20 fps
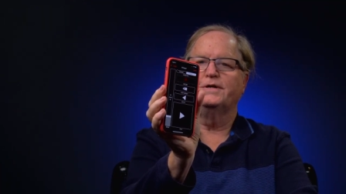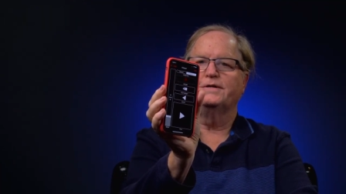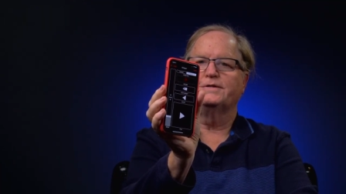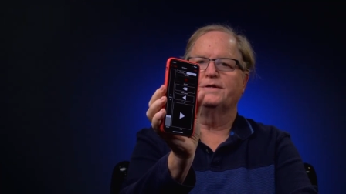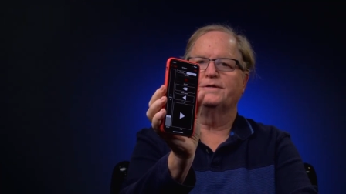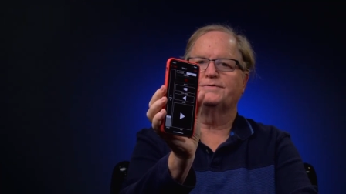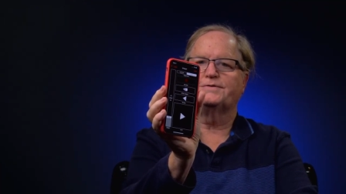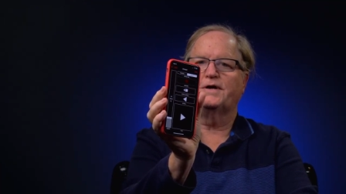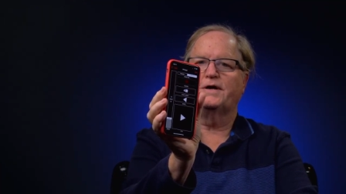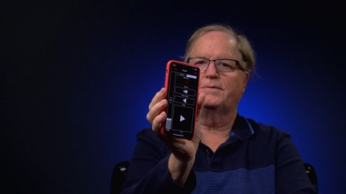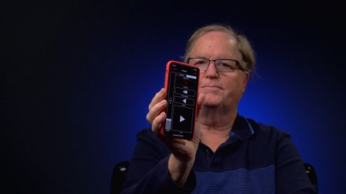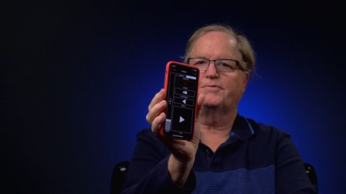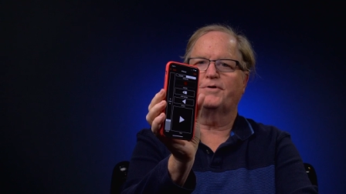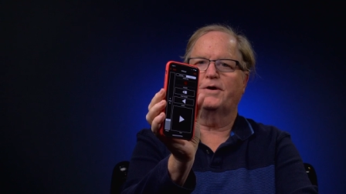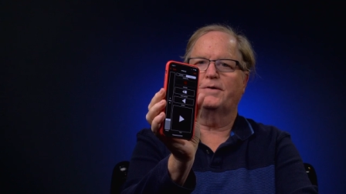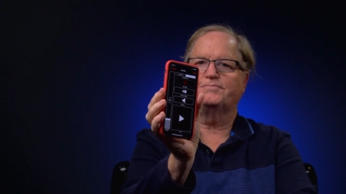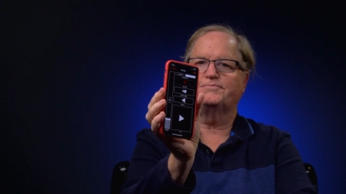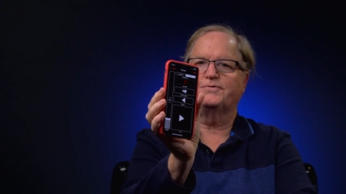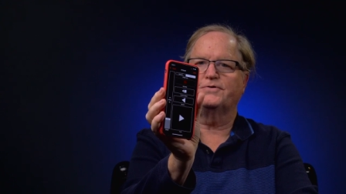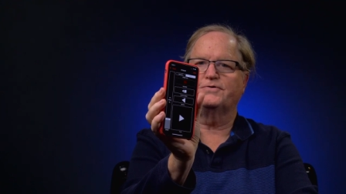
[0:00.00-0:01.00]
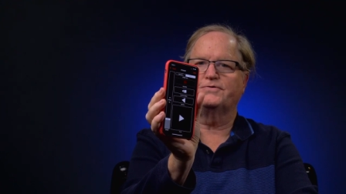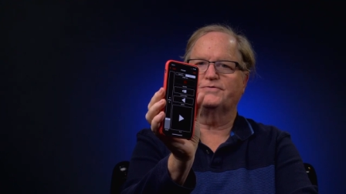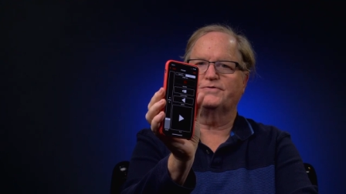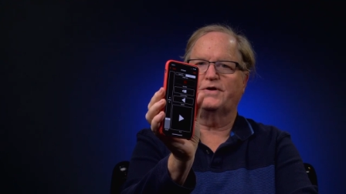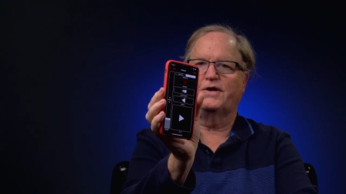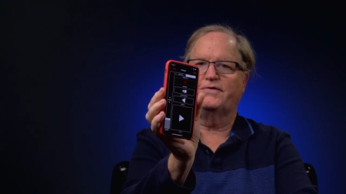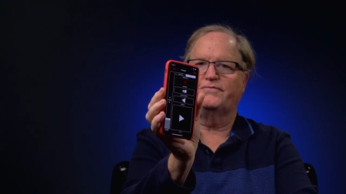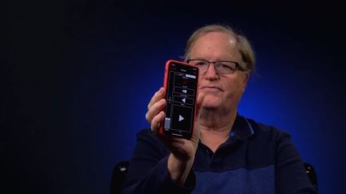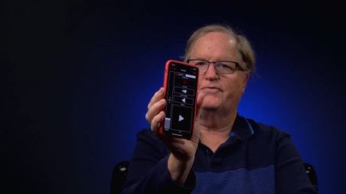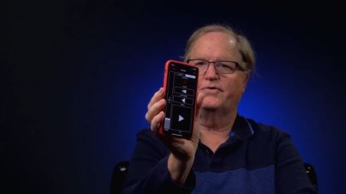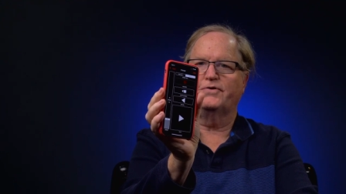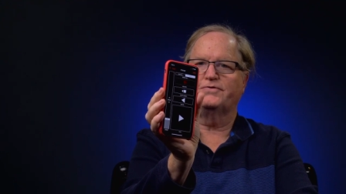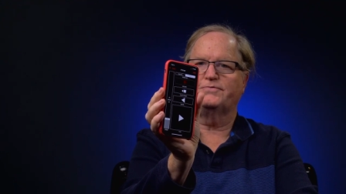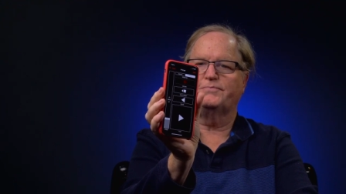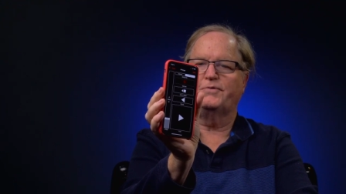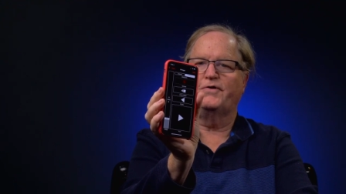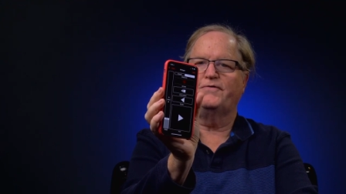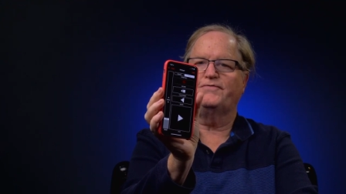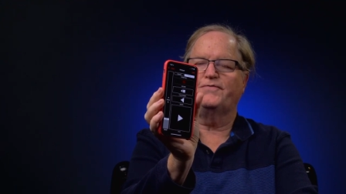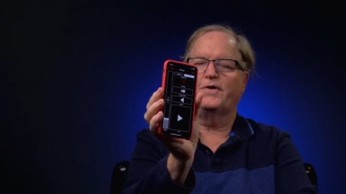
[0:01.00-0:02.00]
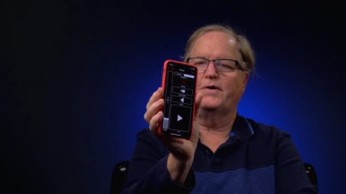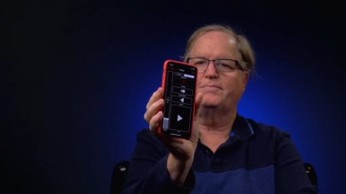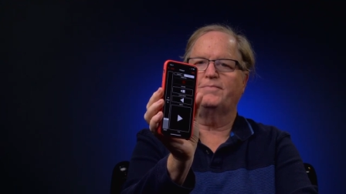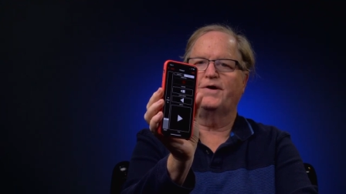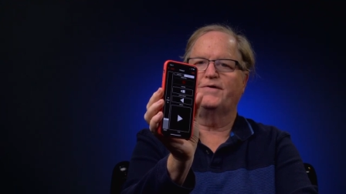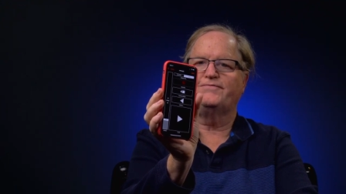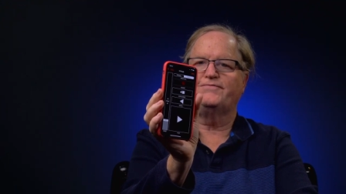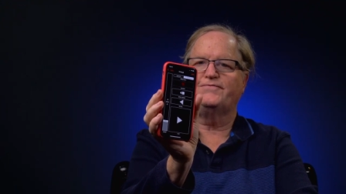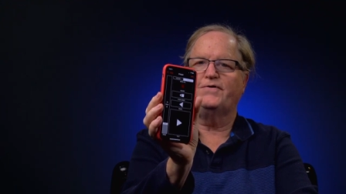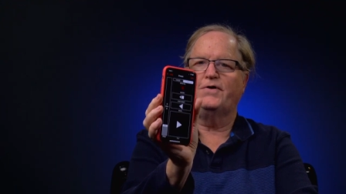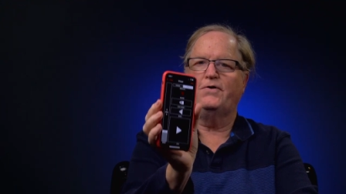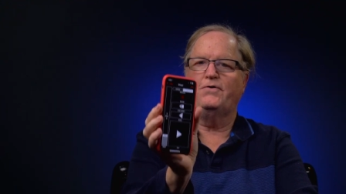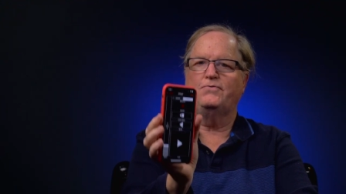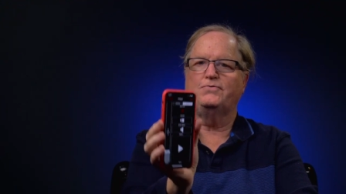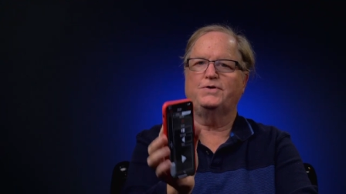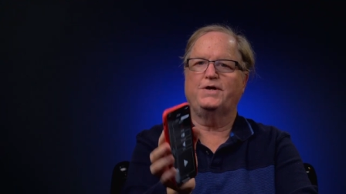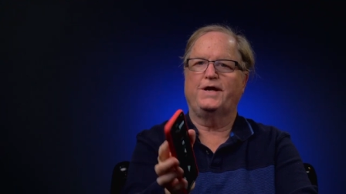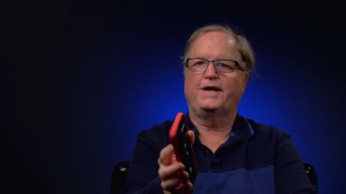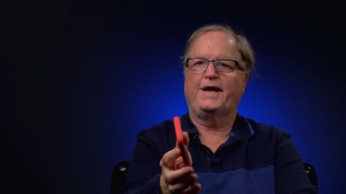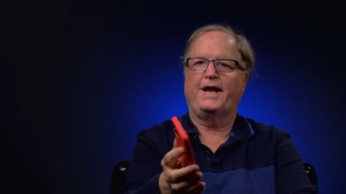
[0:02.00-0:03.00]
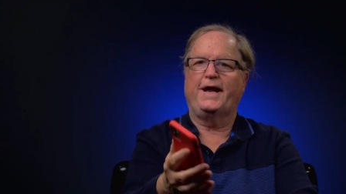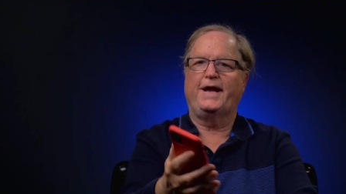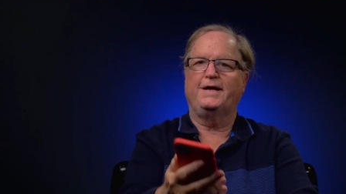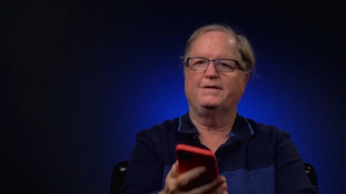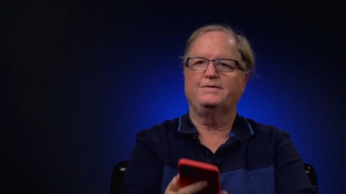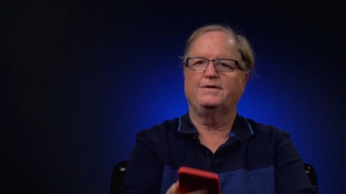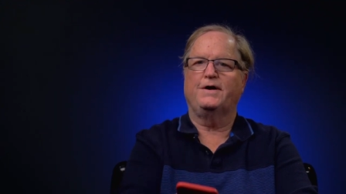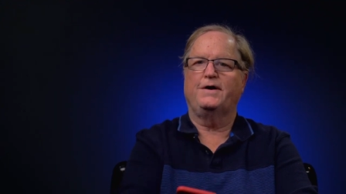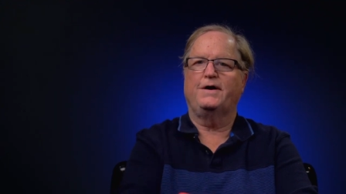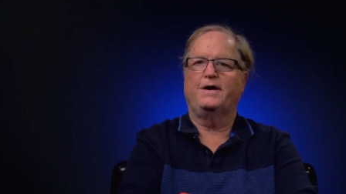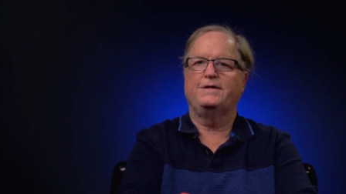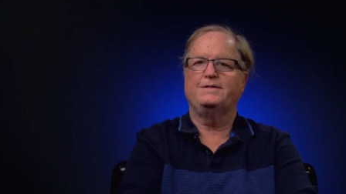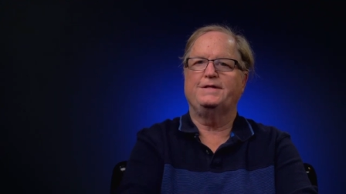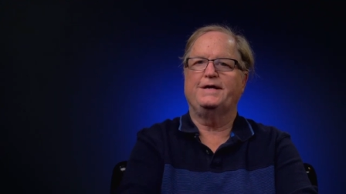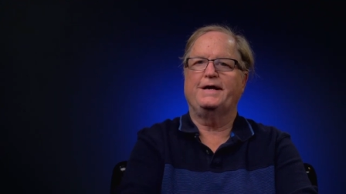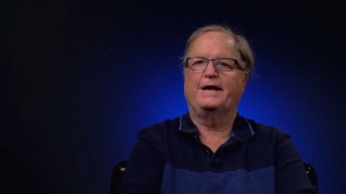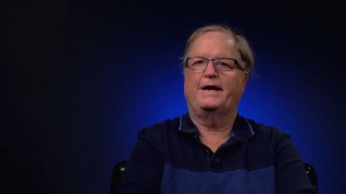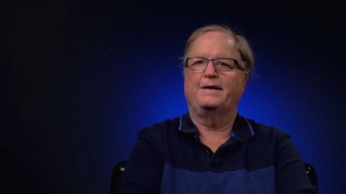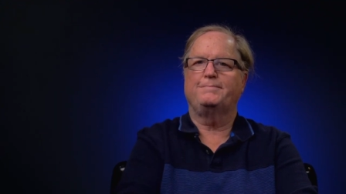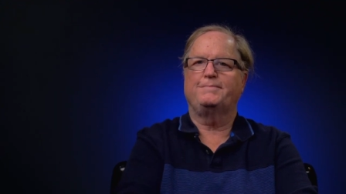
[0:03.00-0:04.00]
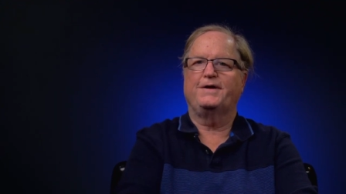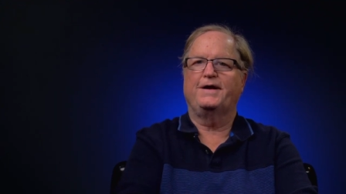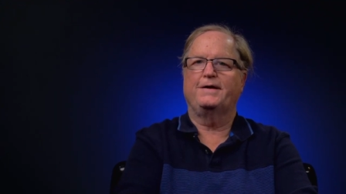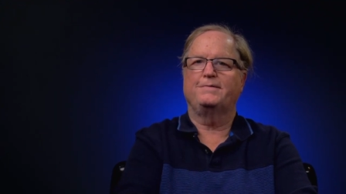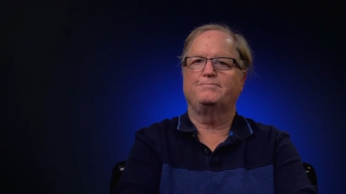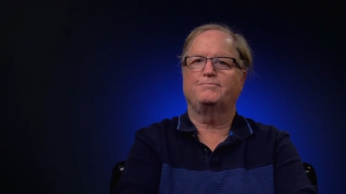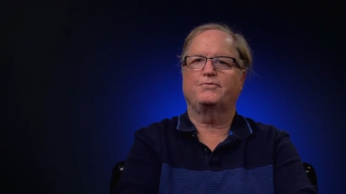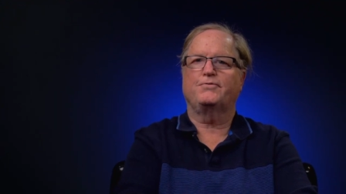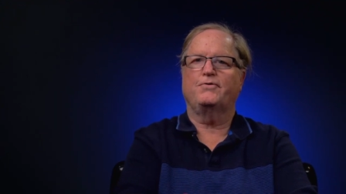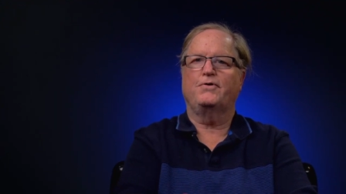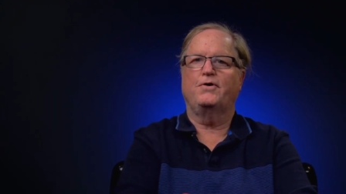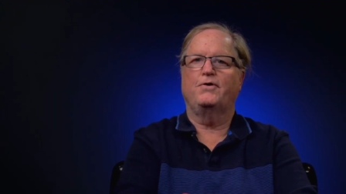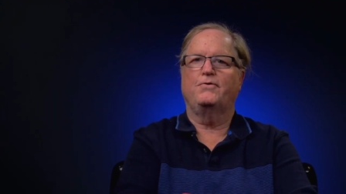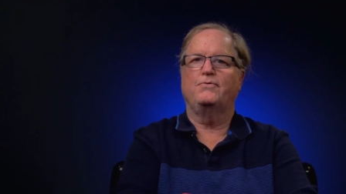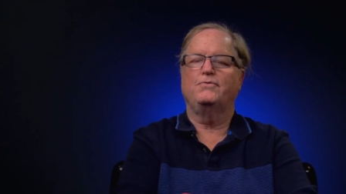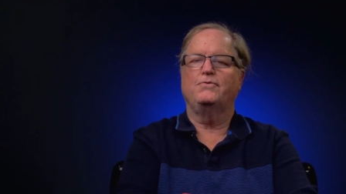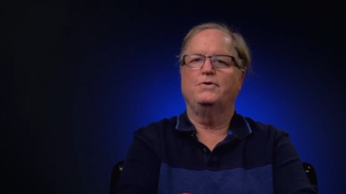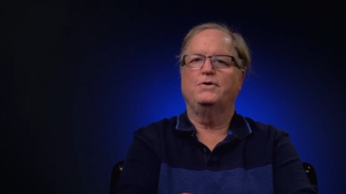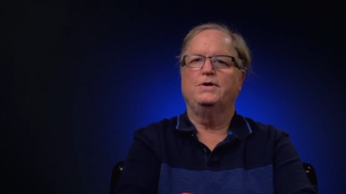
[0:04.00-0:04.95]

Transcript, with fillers: The teleprompter software is both on my phone and on the iPad Pro.